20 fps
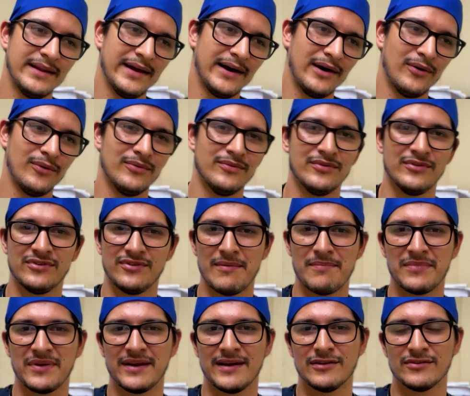Now,
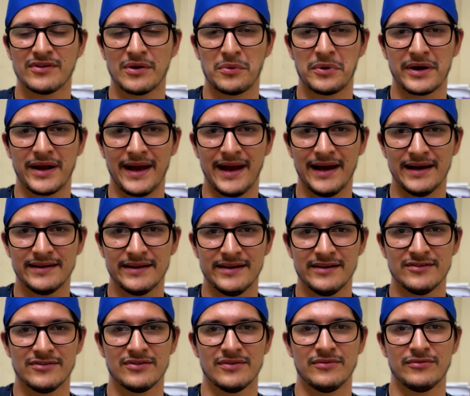something else I want to add
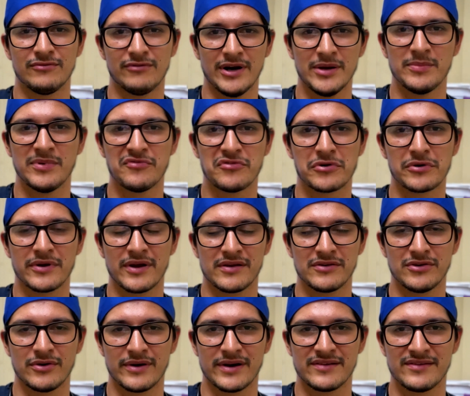is right before
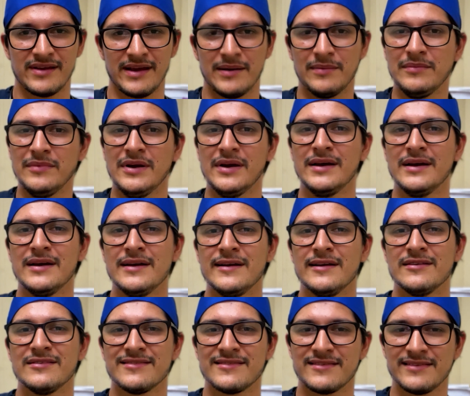your exam,
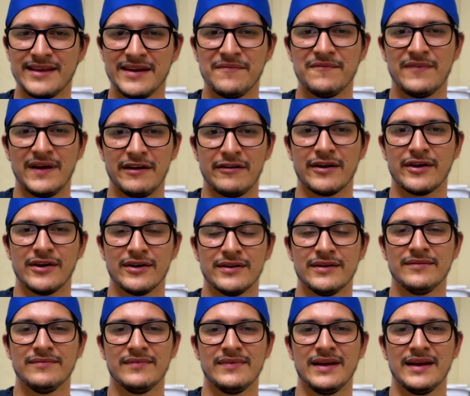sleep very
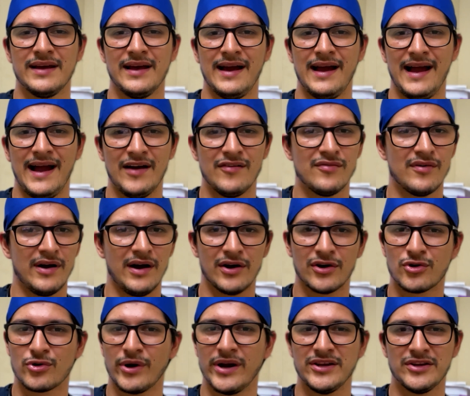good, have a
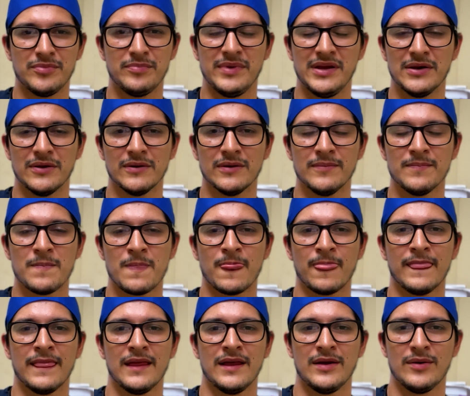great meal,
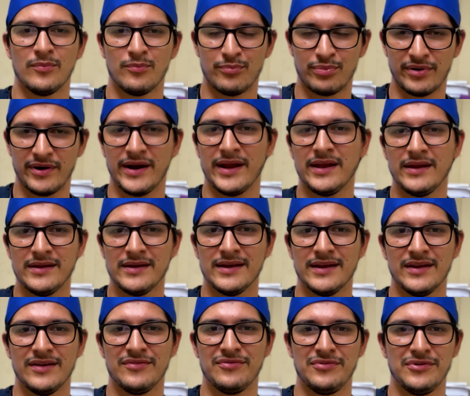pray
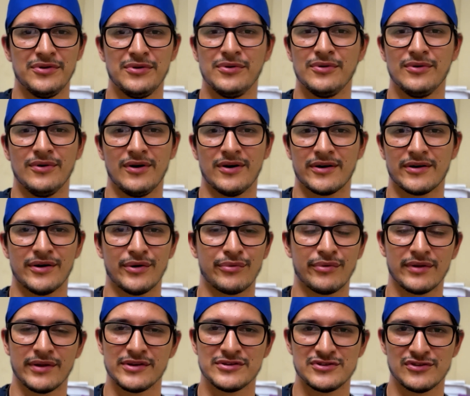if you are a
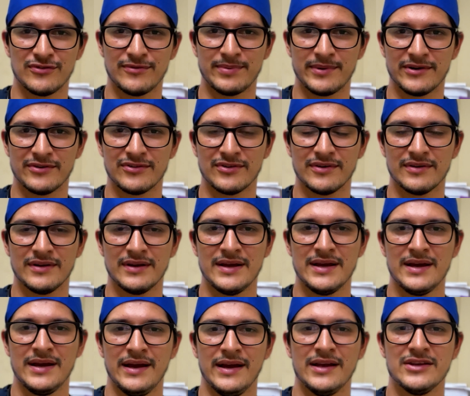religious person,
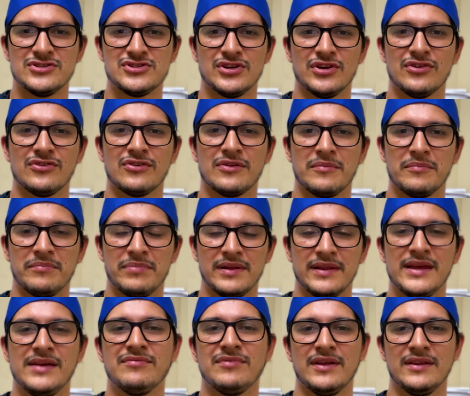and just
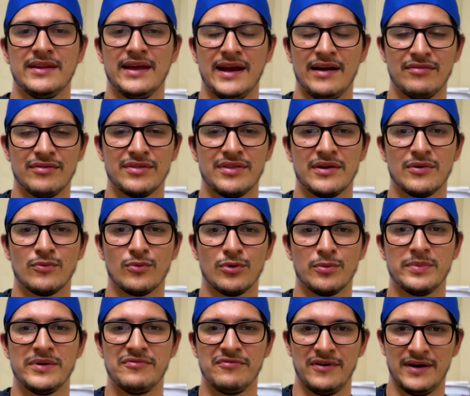believe that everything will
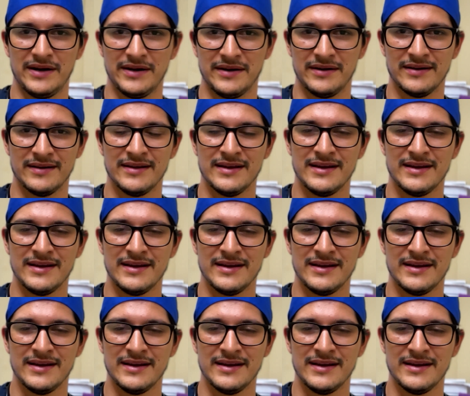be fine.